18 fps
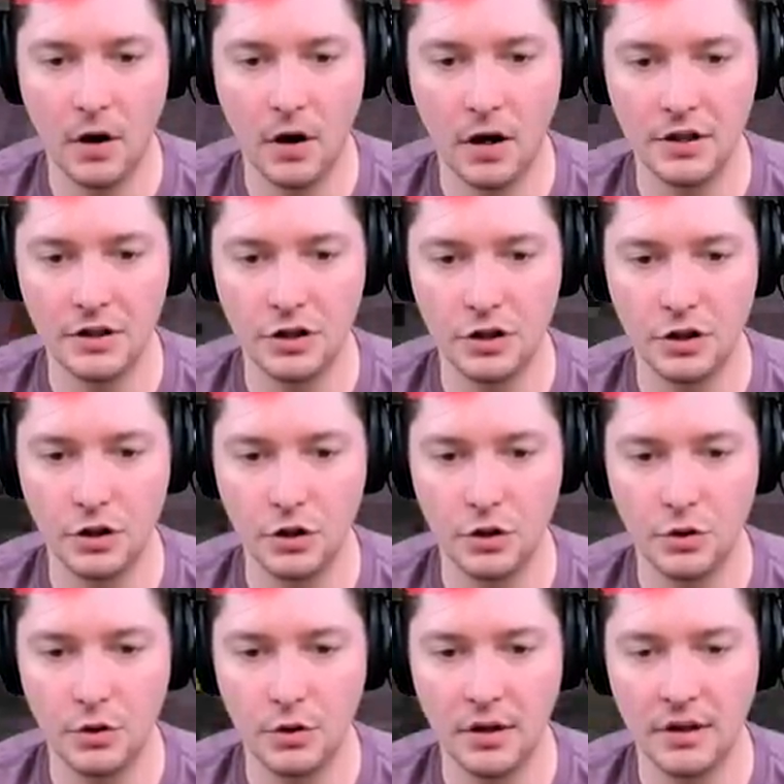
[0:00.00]

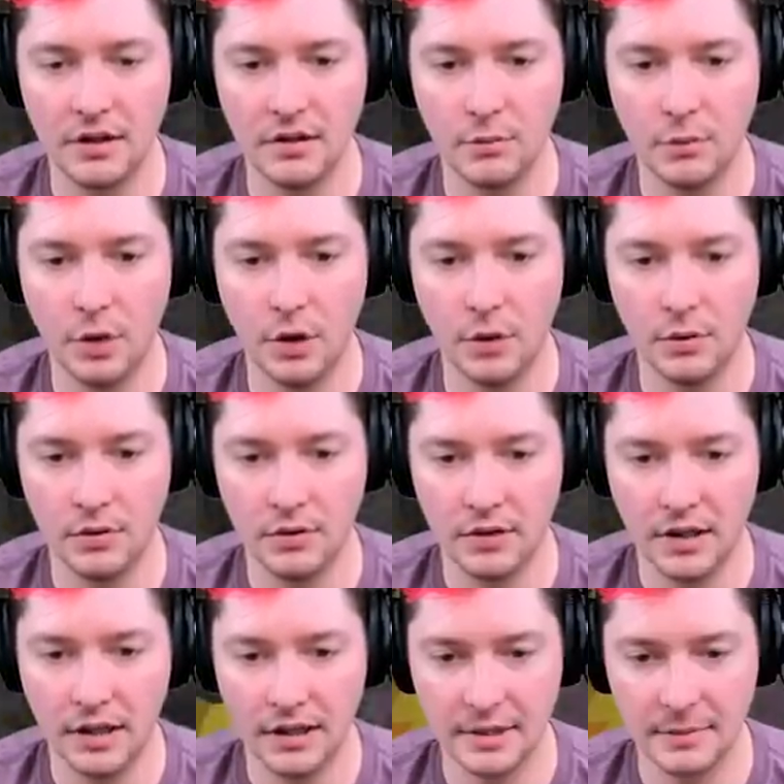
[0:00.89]
onto, whoa,
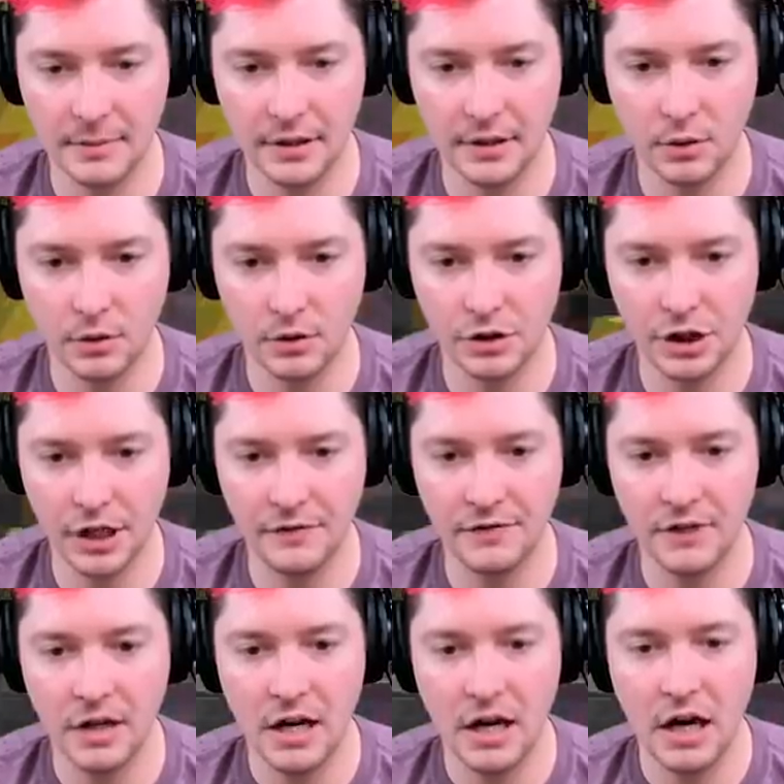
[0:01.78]
I didn't mean to hold
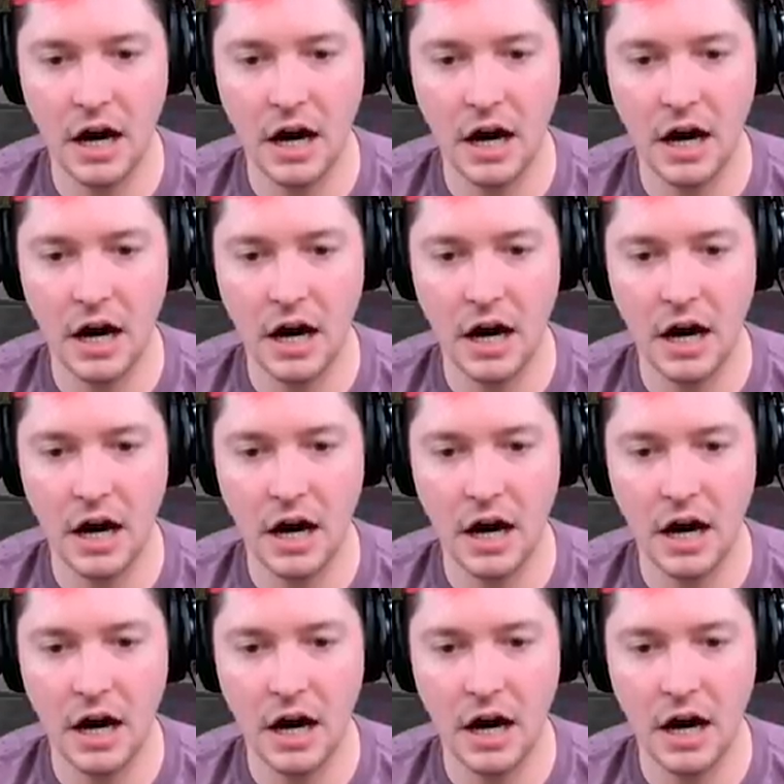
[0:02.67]
shift.